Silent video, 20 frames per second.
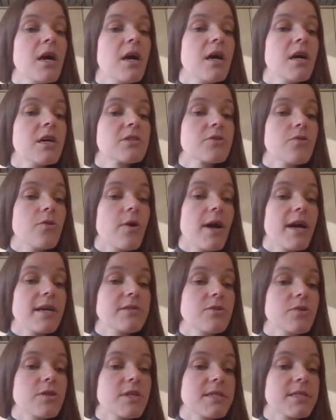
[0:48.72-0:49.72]
So
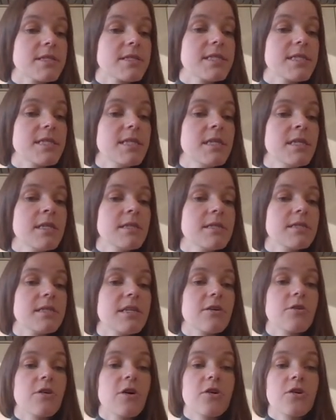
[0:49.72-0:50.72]
as you can see,
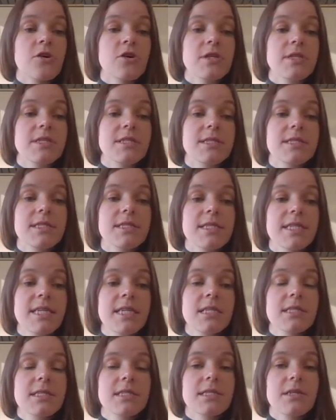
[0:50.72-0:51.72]
there are
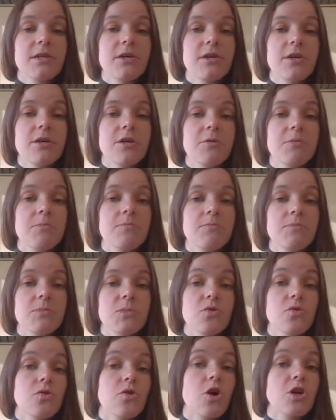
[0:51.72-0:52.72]
6
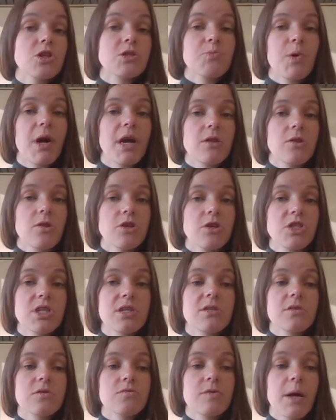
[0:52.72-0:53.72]
so-called
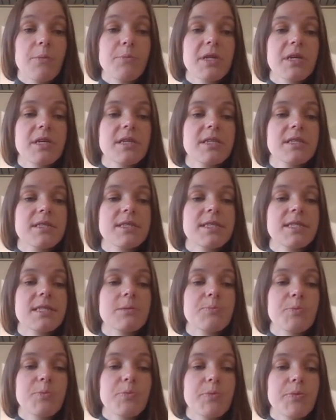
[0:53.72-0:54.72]
biological replicates
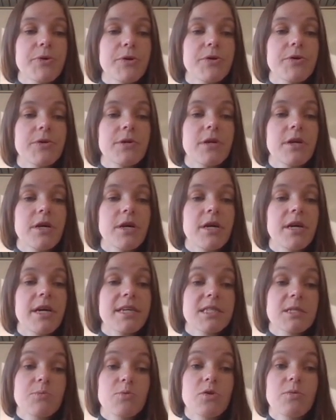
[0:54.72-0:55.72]
per
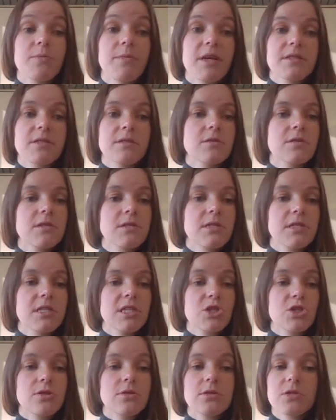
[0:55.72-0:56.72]
experimental
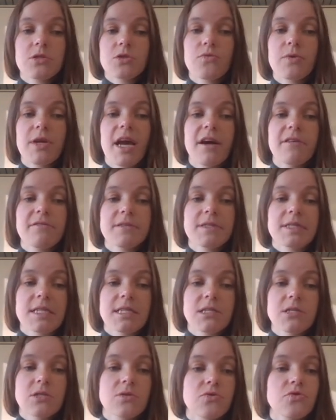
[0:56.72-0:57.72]
condition. So we have
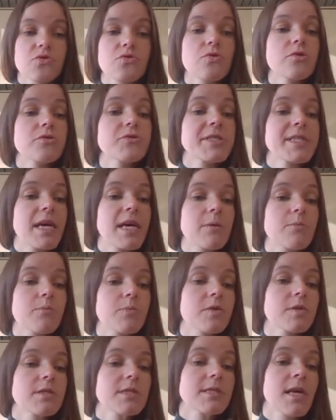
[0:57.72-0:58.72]
6 control
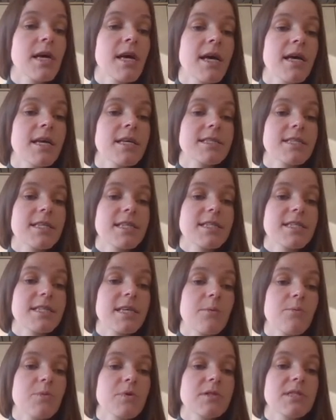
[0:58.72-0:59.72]
samples, 6
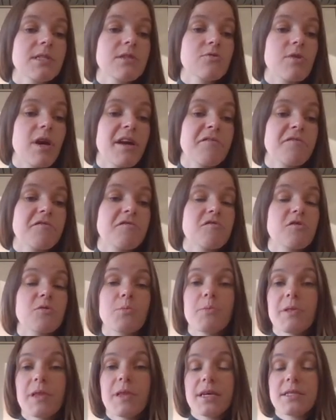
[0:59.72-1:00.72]
samples derived
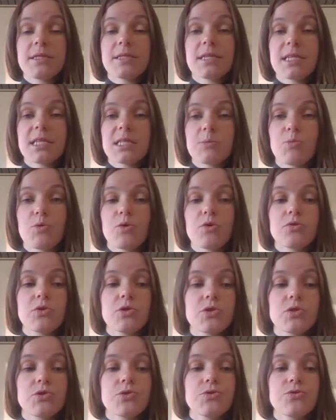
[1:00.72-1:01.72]
from plants
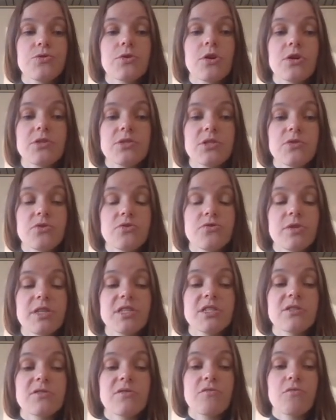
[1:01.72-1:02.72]
exposed to a
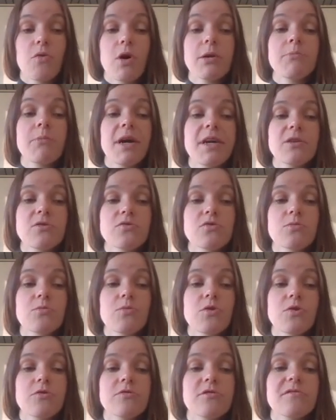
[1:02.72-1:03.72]
concentration of 1
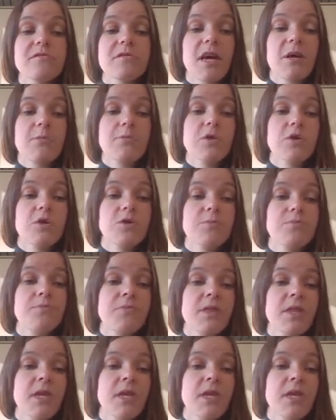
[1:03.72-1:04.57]
micromolar of cadmium,